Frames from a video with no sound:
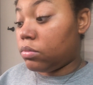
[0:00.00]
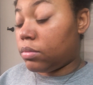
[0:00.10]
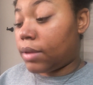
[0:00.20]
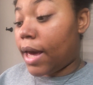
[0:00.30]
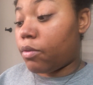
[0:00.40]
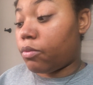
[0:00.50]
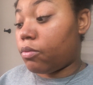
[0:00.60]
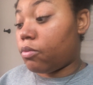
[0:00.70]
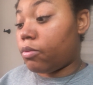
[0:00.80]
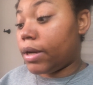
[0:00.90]
that
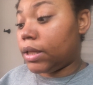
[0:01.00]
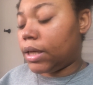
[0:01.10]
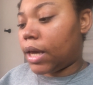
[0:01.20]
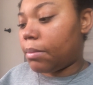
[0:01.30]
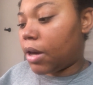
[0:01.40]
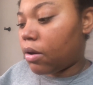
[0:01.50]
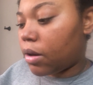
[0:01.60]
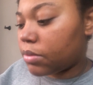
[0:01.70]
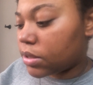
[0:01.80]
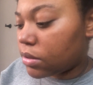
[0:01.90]
really came out.
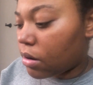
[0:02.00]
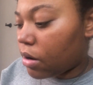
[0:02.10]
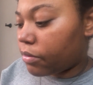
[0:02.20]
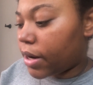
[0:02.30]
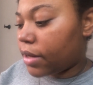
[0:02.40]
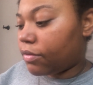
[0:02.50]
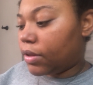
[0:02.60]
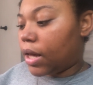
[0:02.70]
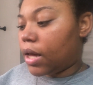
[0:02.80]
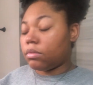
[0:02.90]
I was not ready for
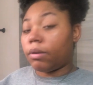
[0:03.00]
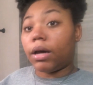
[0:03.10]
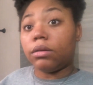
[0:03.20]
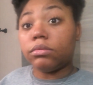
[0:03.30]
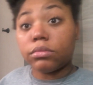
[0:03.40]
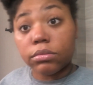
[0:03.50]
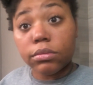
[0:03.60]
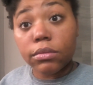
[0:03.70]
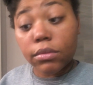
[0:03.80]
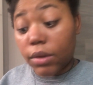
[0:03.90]
that. Well,
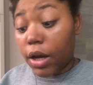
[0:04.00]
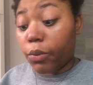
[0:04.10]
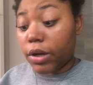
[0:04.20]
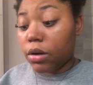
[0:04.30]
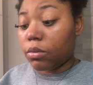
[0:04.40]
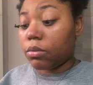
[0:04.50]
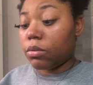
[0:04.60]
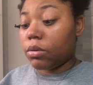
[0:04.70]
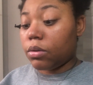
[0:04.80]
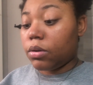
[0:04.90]
now we know.
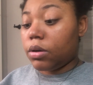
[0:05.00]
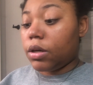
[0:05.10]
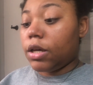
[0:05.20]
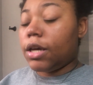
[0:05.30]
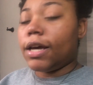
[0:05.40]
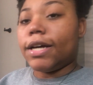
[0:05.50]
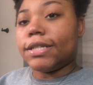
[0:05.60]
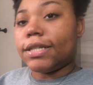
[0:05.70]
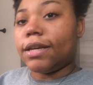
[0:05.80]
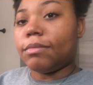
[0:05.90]
It has
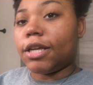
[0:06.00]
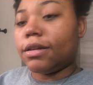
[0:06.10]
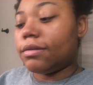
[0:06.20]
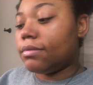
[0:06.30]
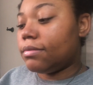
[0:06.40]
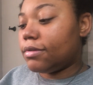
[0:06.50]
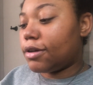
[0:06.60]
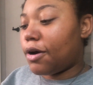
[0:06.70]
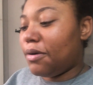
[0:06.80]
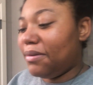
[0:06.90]
the same lid, so
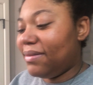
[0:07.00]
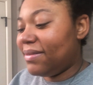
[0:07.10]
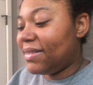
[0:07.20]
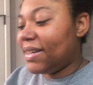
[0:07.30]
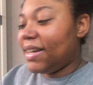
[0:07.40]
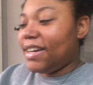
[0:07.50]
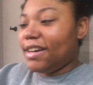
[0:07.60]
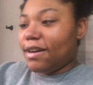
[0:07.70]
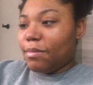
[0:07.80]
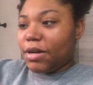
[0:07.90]

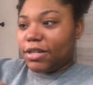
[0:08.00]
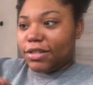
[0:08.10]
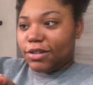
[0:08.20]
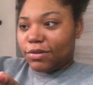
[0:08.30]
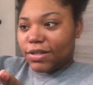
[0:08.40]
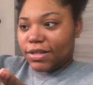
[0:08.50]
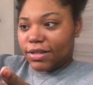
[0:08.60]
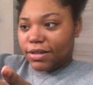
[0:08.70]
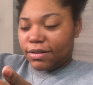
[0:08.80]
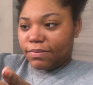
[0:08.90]
I just do the
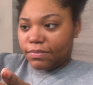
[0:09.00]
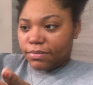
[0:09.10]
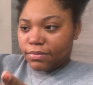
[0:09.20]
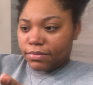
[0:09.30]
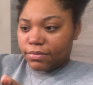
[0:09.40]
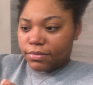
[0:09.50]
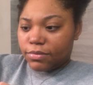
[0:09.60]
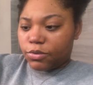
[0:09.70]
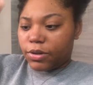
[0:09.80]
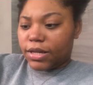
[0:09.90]
same
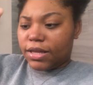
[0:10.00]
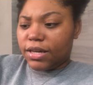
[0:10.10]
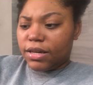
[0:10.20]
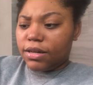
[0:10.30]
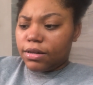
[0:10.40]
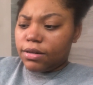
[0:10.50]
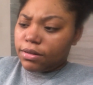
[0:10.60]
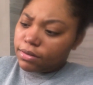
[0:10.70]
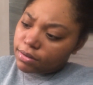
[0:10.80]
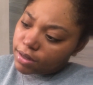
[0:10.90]
sort of thing,
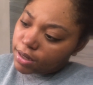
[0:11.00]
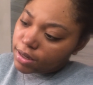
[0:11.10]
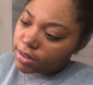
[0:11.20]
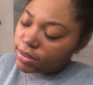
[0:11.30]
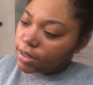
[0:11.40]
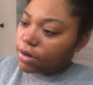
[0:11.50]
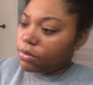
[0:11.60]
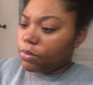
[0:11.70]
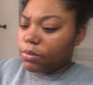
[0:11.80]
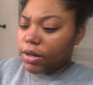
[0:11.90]
I guess. I don't
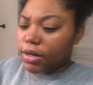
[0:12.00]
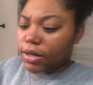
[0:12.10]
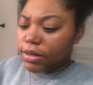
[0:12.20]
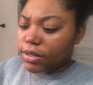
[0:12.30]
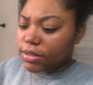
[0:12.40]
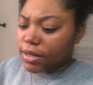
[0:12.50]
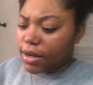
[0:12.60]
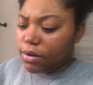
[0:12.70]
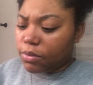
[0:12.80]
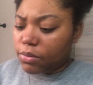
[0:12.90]
know how to get this
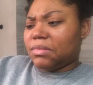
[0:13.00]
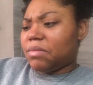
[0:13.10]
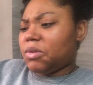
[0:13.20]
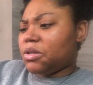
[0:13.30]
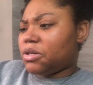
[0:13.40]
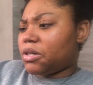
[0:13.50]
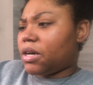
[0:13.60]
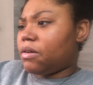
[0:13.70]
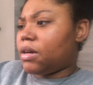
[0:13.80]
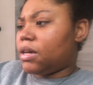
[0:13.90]
out. I'm not sure how